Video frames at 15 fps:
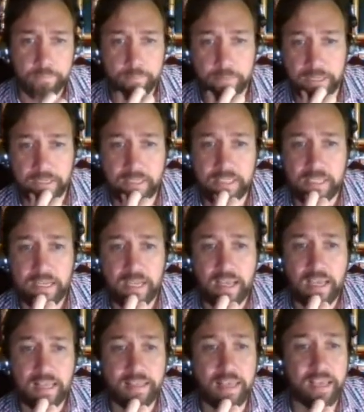But
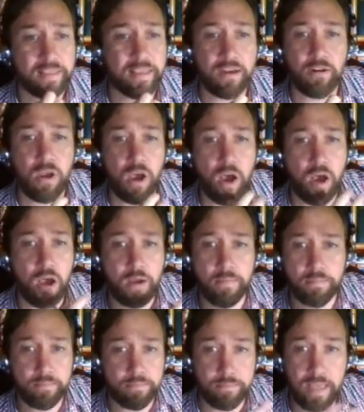there are
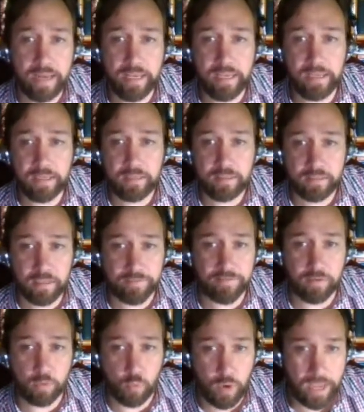many
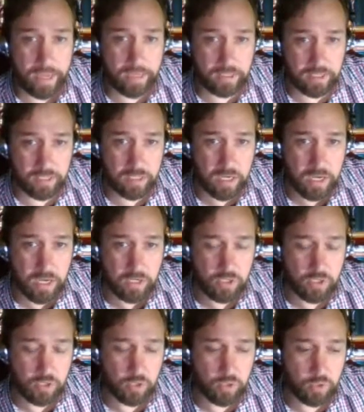different ways
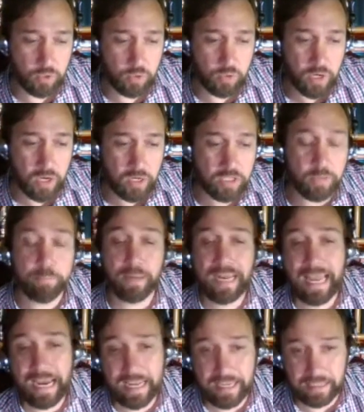to
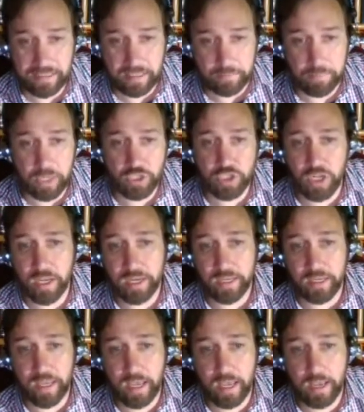blanket it, much like
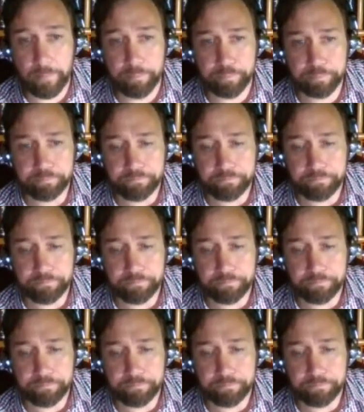having